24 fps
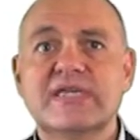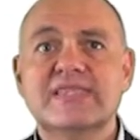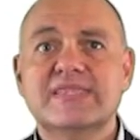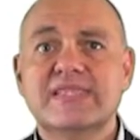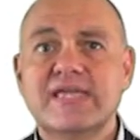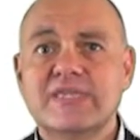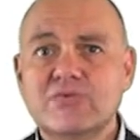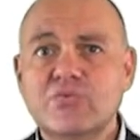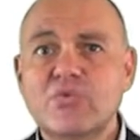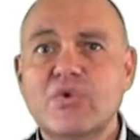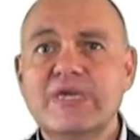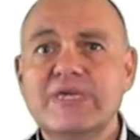
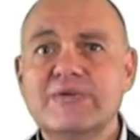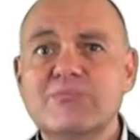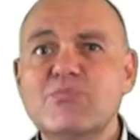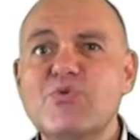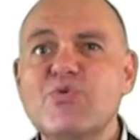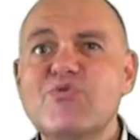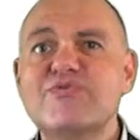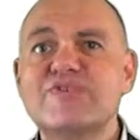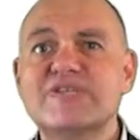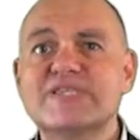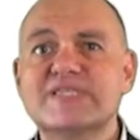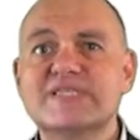That way,
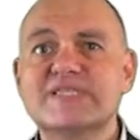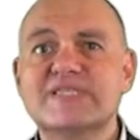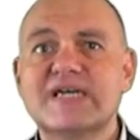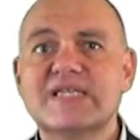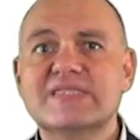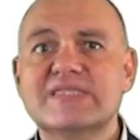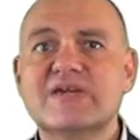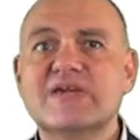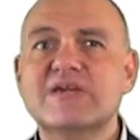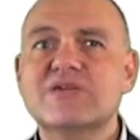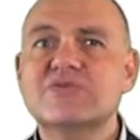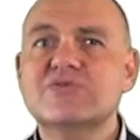movies
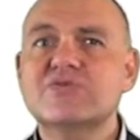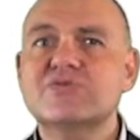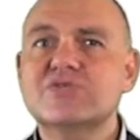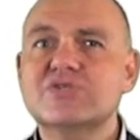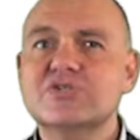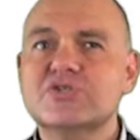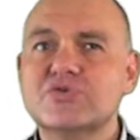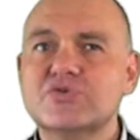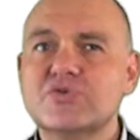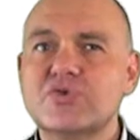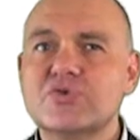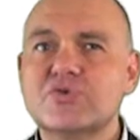that are
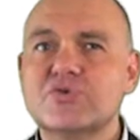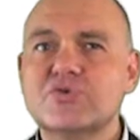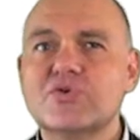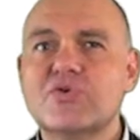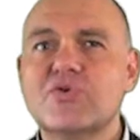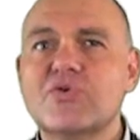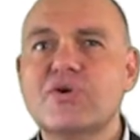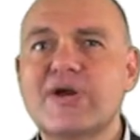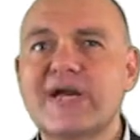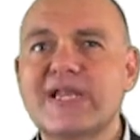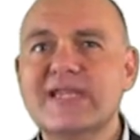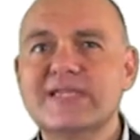not stored
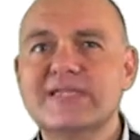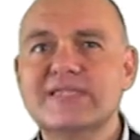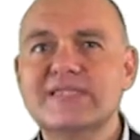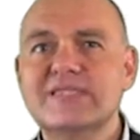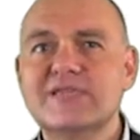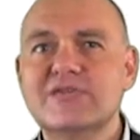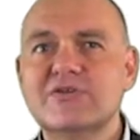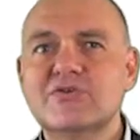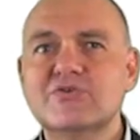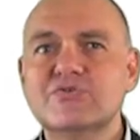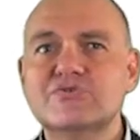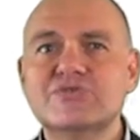locally in
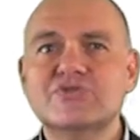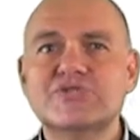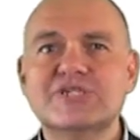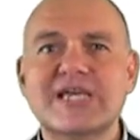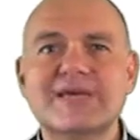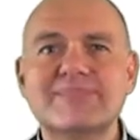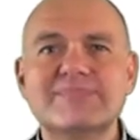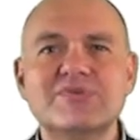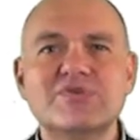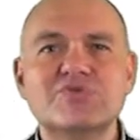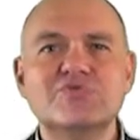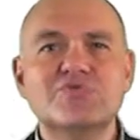the nodes
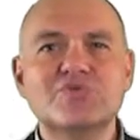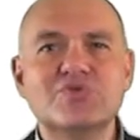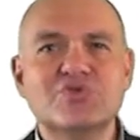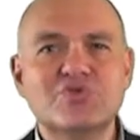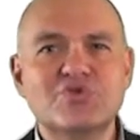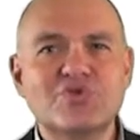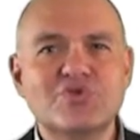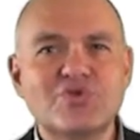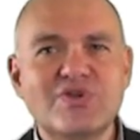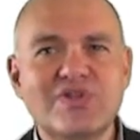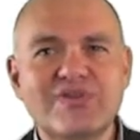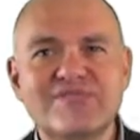can be
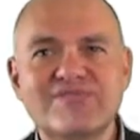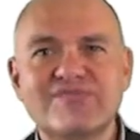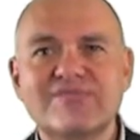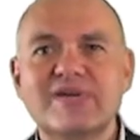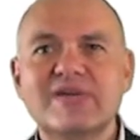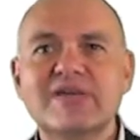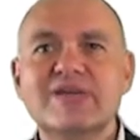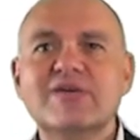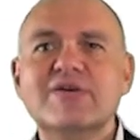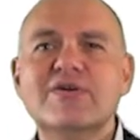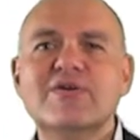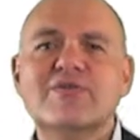retrieved
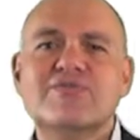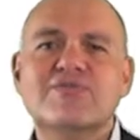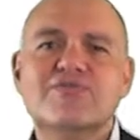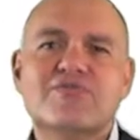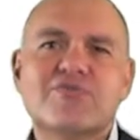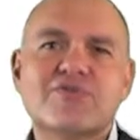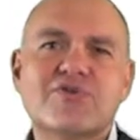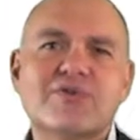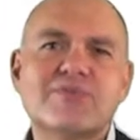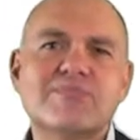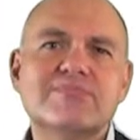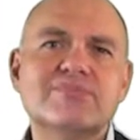
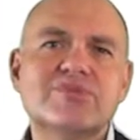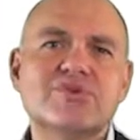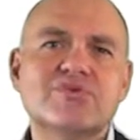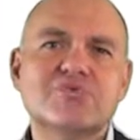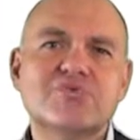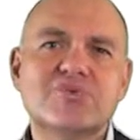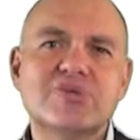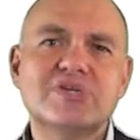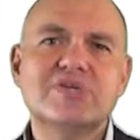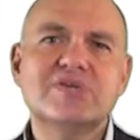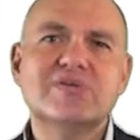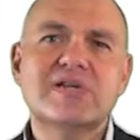from the
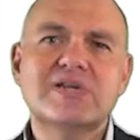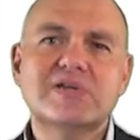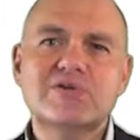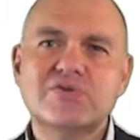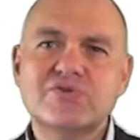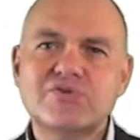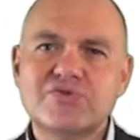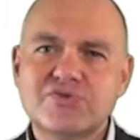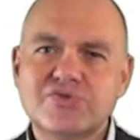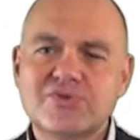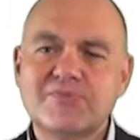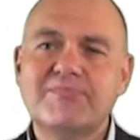regional
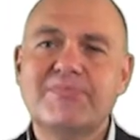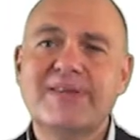control